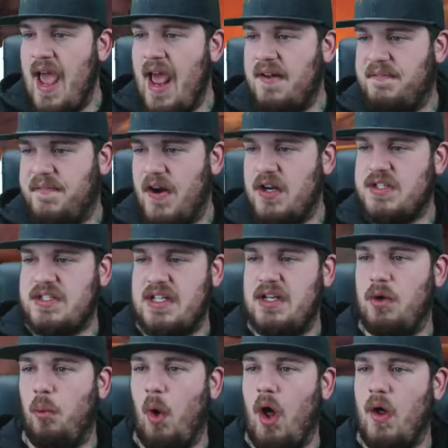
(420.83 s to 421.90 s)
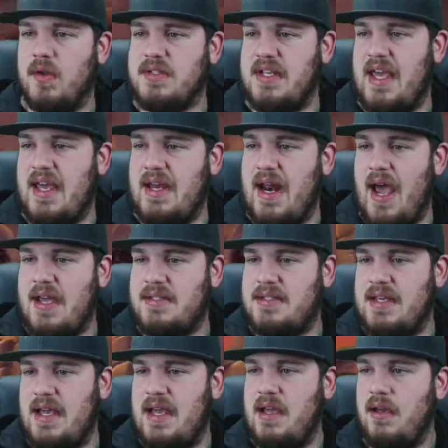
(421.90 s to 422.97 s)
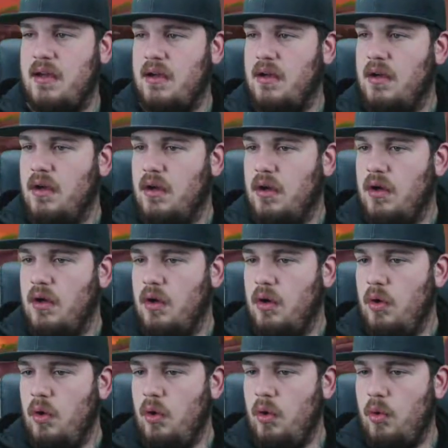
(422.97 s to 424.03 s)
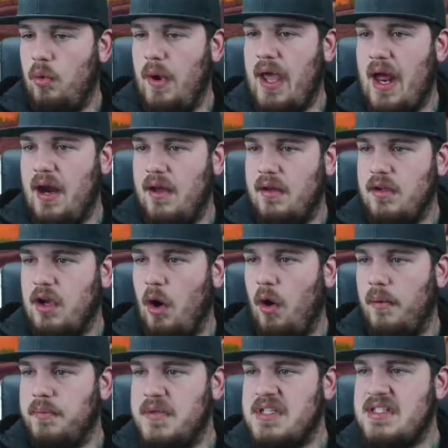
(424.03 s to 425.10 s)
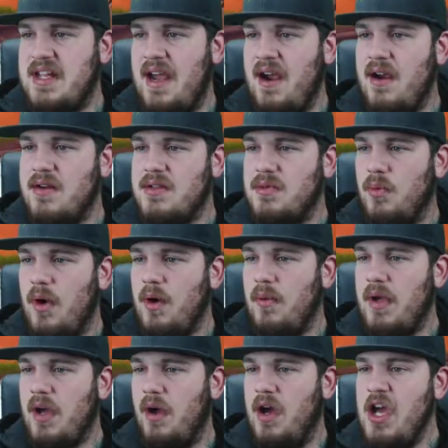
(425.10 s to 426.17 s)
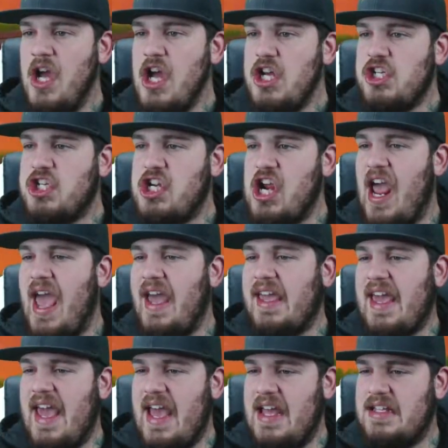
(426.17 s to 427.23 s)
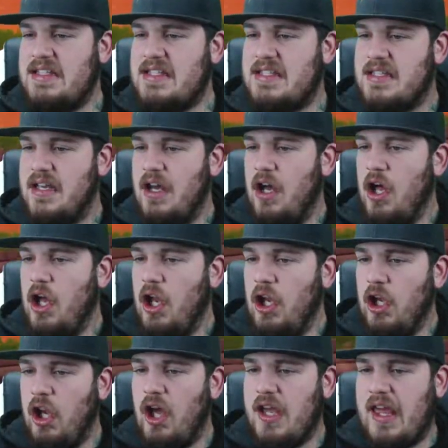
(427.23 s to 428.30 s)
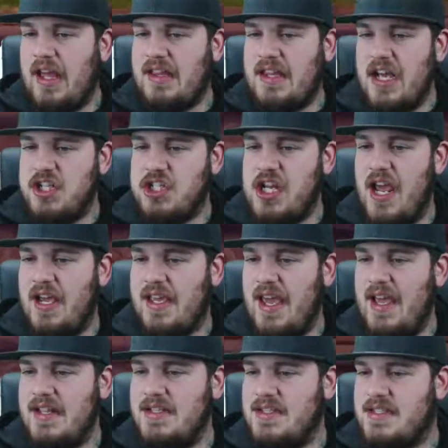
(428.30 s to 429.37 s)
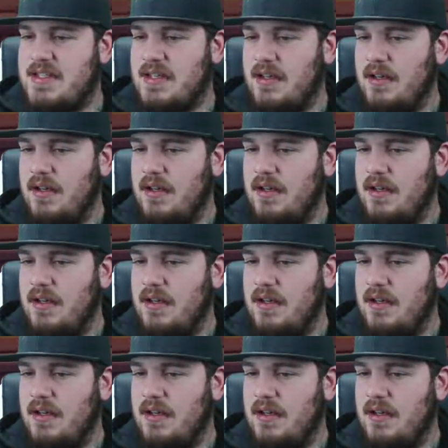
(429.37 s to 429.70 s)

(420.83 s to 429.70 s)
headfirst into walls again, I see. Ooh, we gotta go up the stairs. Where are we going? Chickens! Look at the chickens!